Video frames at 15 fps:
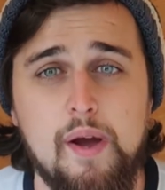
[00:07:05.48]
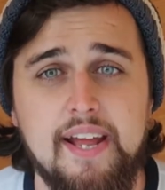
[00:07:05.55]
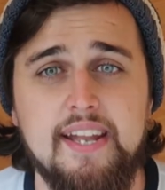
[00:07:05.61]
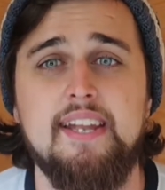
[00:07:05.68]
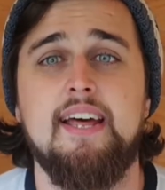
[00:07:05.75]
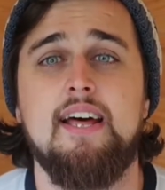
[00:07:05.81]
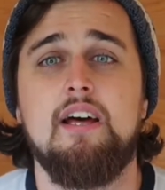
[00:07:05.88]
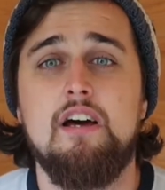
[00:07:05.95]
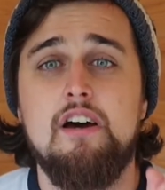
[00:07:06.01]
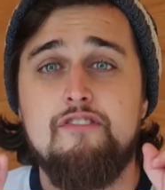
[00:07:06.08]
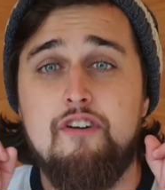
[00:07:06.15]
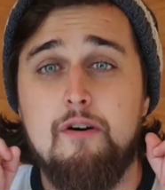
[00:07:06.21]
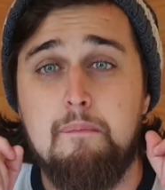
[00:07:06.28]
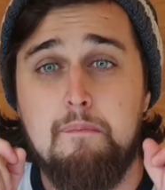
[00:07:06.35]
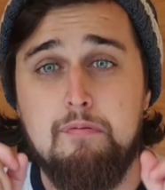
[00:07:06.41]
win
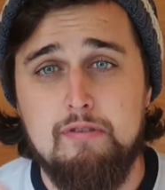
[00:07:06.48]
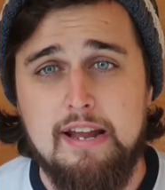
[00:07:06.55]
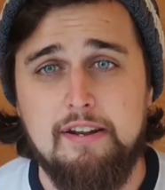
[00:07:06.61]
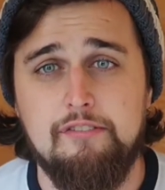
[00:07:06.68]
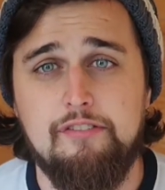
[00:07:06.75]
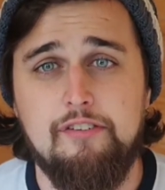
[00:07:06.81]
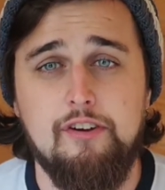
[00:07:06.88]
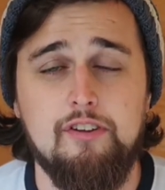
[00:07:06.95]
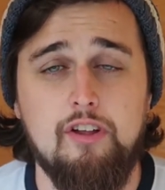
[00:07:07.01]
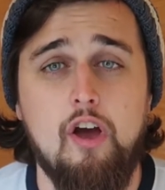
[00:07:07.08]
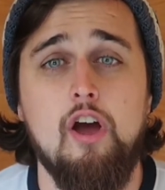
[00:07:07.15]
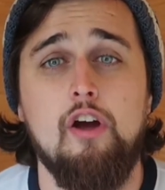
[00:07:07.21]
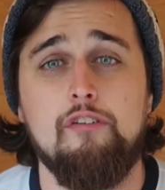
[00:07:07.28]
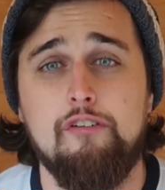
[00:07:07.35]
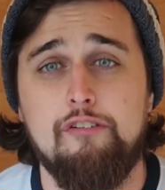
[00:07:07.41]
for Brentford
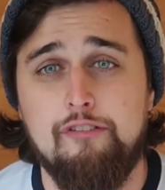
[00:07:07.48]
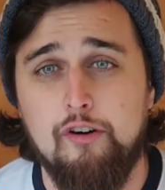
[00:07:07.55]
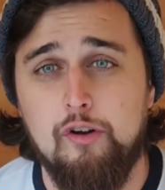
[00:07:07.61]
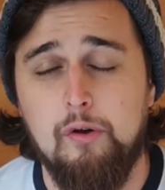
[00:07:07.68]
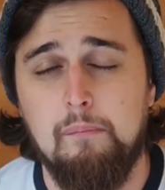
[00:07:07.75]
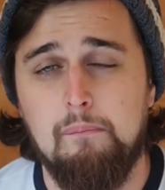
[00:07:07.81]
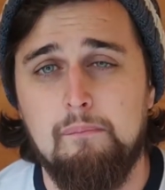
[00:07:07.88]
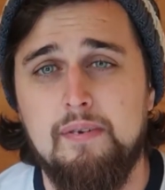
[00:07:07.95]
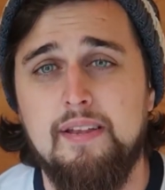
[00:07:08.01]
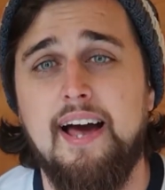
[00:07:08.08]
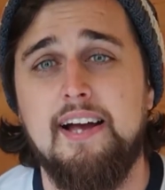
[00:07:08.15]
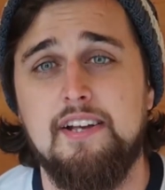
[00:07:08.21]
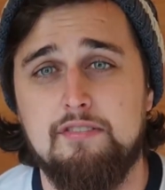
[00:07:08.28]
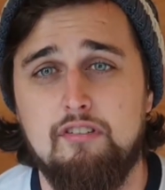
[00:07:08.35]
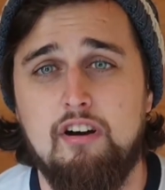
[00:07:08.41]
over Fulham.
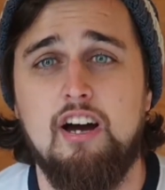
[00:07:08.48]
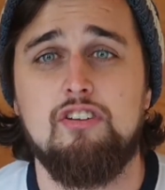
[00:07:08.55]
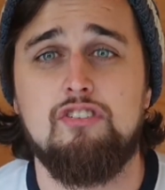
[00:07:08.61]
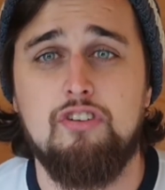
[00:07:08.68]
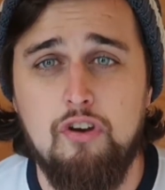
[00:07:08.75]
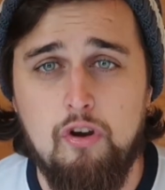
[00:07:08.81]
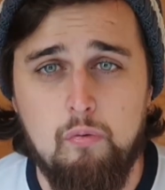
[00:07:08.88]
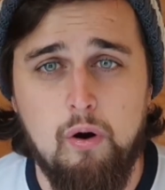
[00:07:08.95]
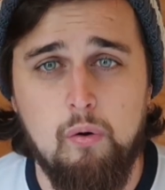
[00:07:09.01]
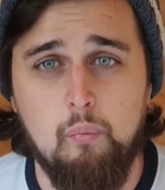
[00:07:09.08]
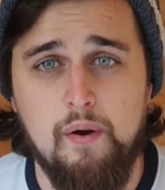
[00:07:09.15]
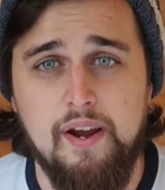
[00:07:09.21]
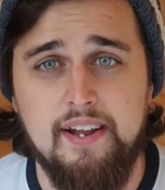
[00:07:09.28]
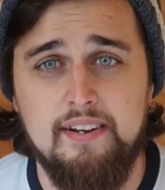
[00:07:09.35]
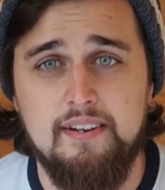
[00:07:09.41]
That is right, a 2-1
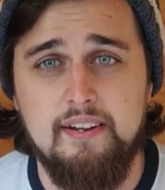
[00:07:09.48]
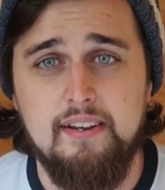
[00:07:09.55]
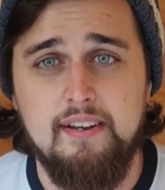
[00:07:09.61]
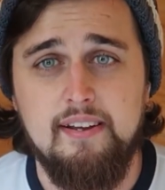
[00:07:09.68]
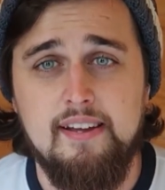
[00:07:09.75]
win.